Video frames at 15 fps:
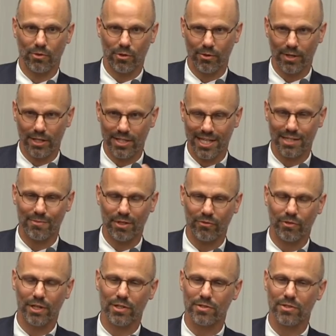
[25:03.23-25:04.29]
or assessment of
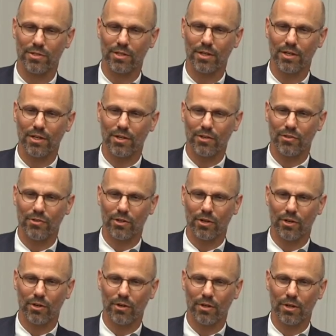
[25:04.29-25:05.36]
risks.
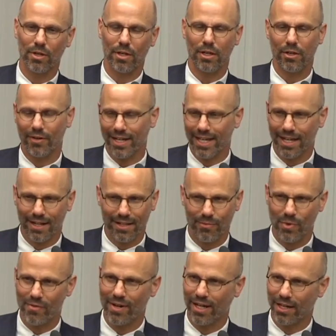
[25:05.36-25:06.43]
So, you know, again,
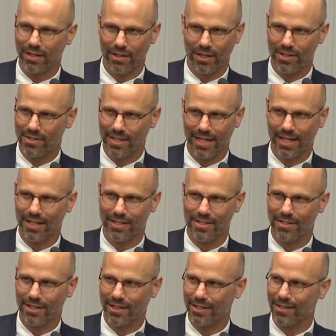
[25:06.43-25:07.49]
we recognize that it's
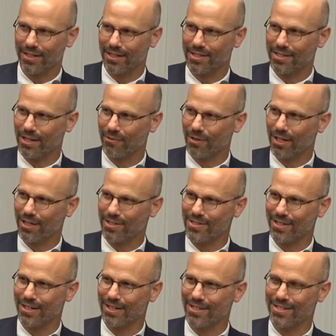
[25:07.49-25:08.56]
not, it's not rocket
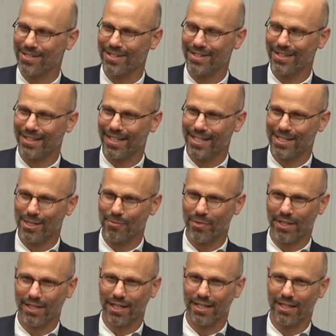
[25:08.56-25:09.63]
science. That that's
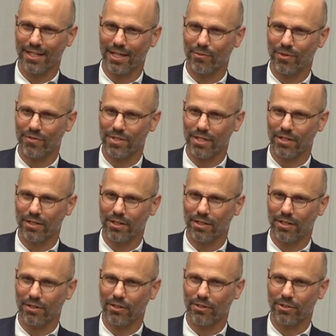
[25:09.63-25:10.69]
something that, that we've seen uh,
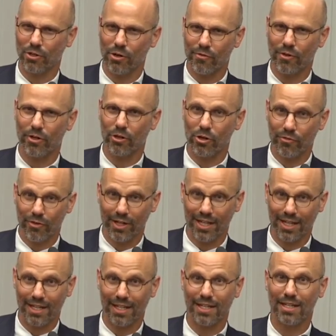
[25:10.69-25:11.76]
over and over
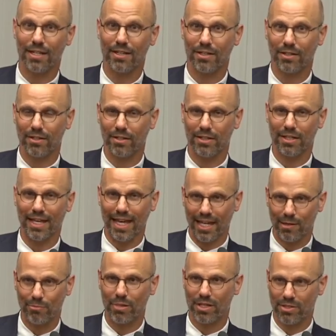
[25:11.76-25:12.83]
again in the
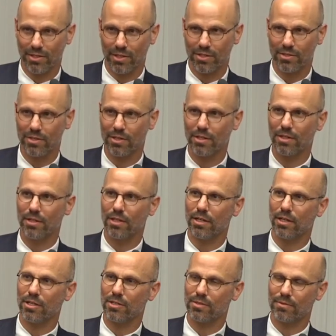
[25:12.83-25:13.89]
aid business
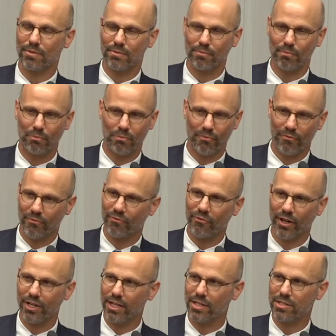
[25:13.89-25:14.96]
is
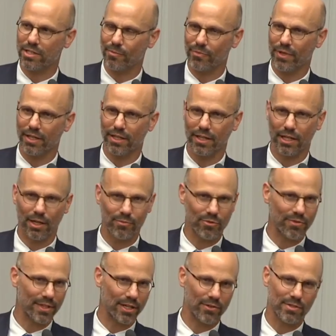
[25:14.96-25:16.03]
funding something that comes
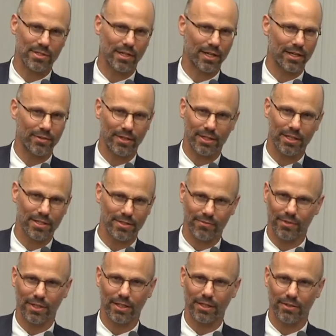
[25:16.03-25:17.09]
from the outside that doesn't
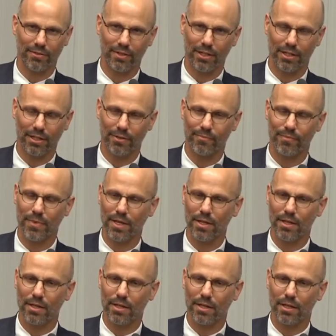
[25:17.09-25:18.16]
really um,
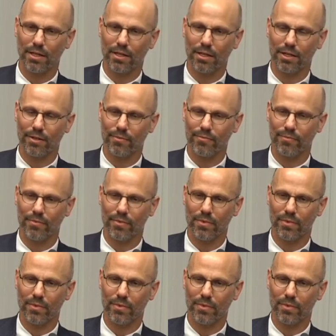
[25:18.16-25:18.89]
um,